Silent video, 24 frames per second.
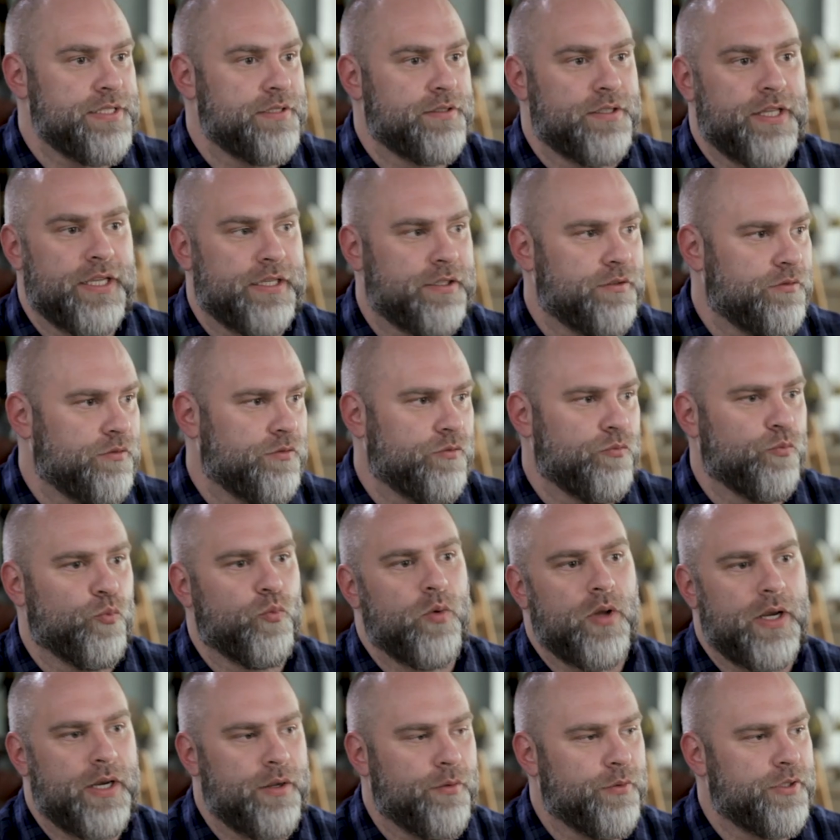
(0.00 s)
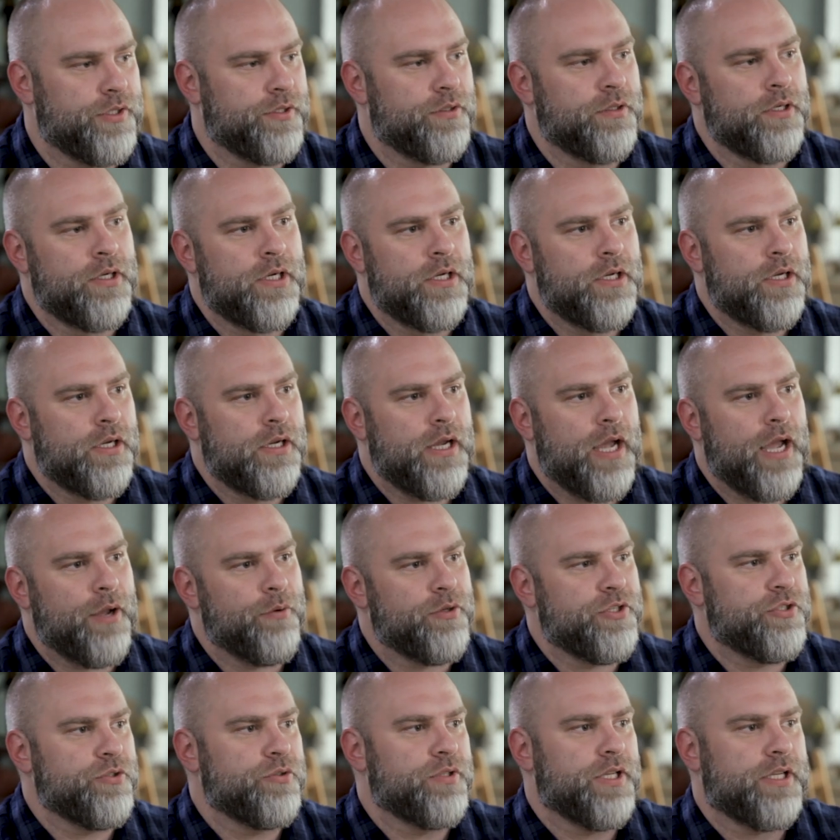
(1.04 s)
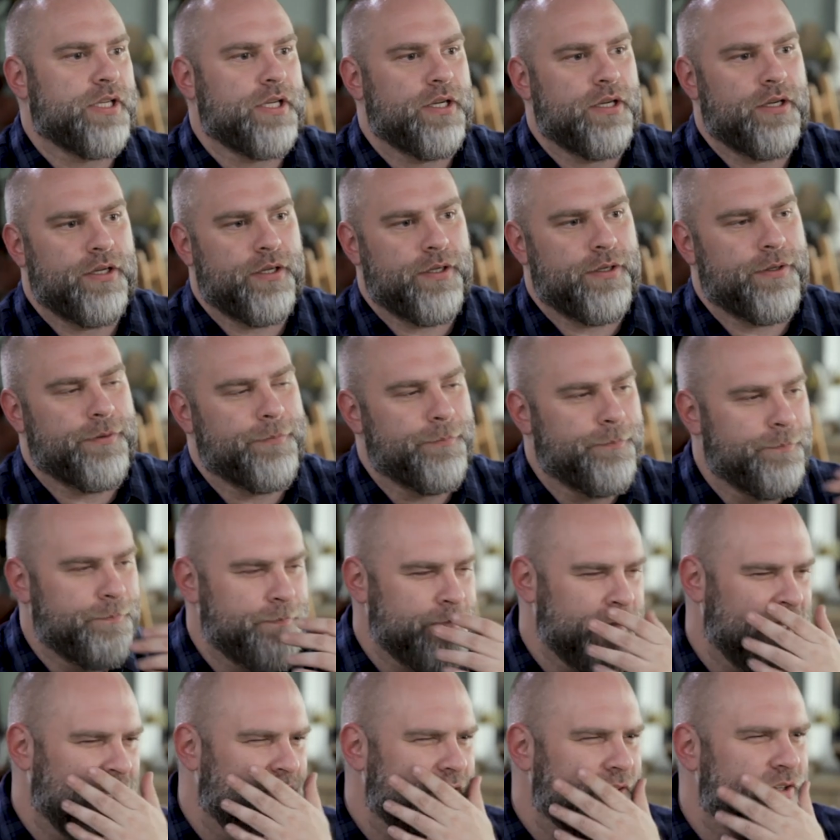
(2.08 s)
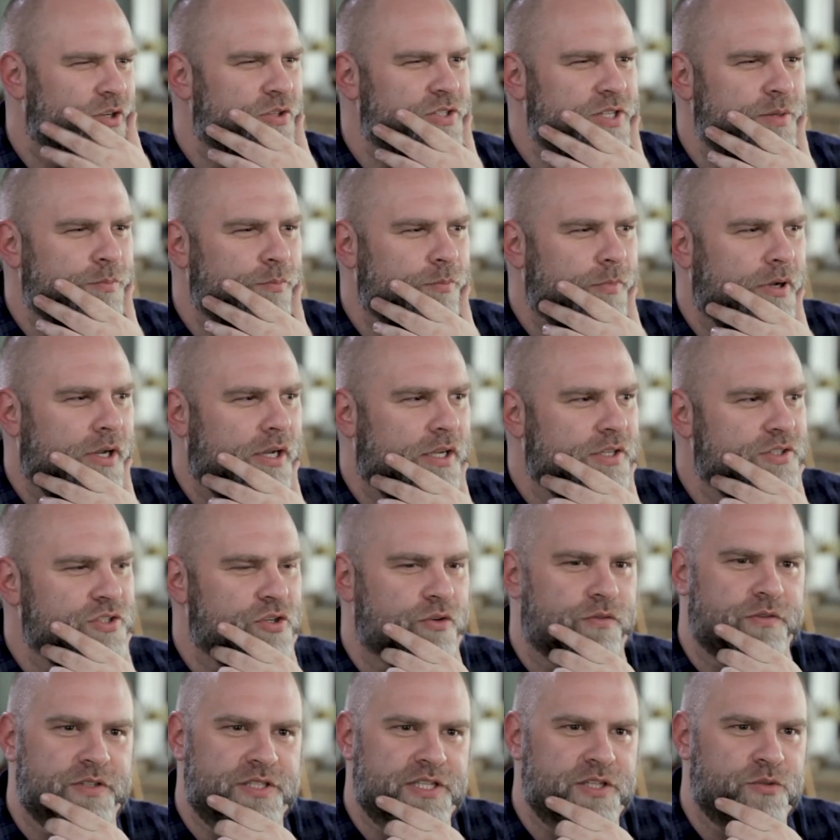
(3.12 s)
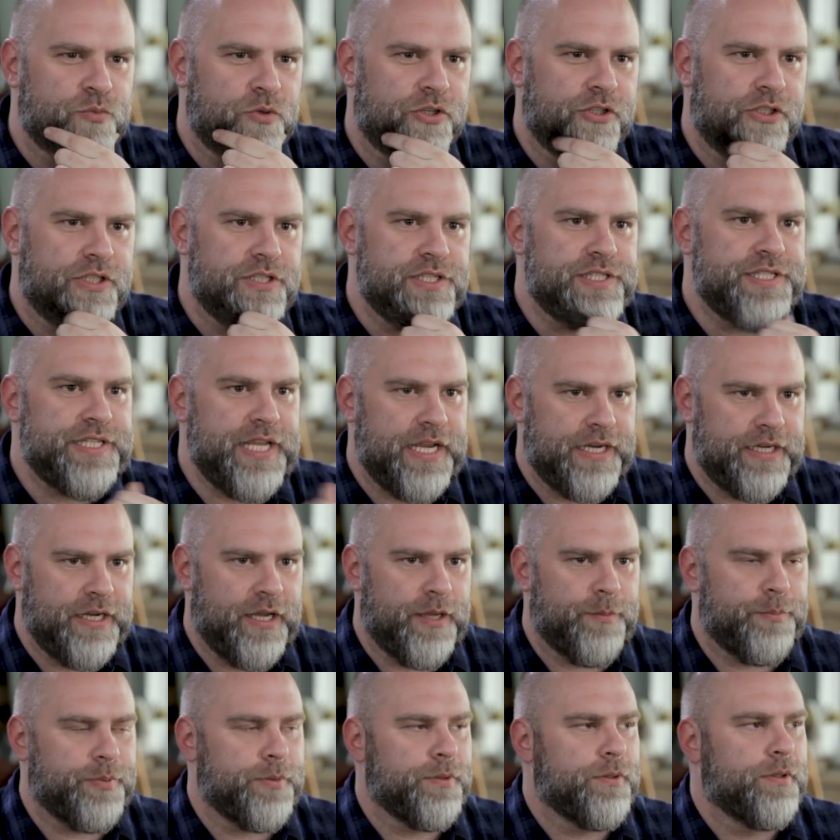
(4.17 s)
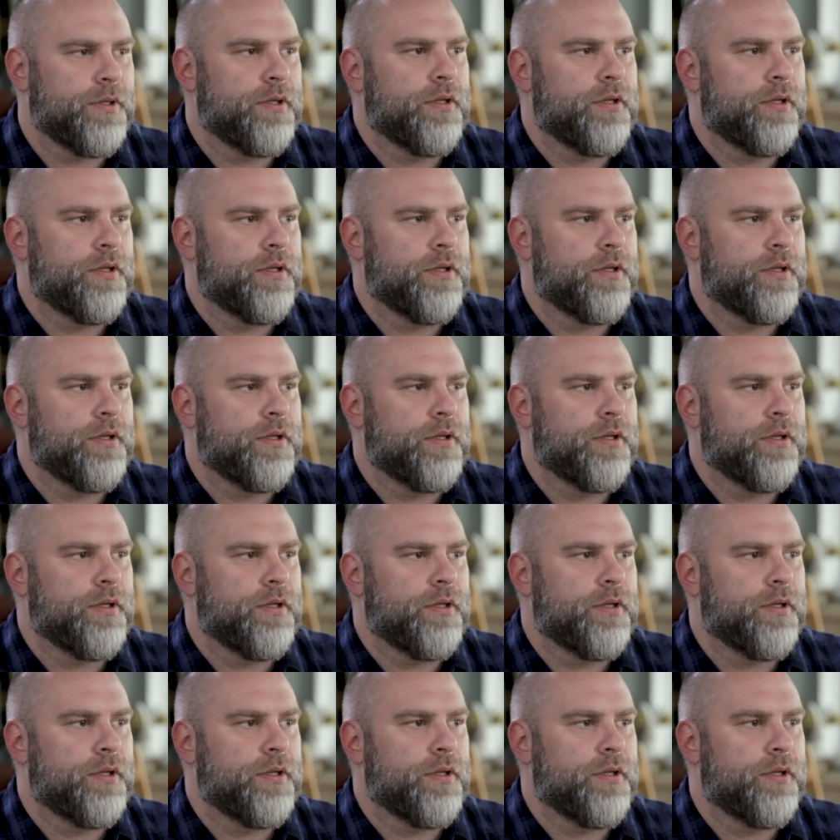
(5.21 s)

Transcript: That, like what I would I would do like a, there's some uh, services where you can sign up.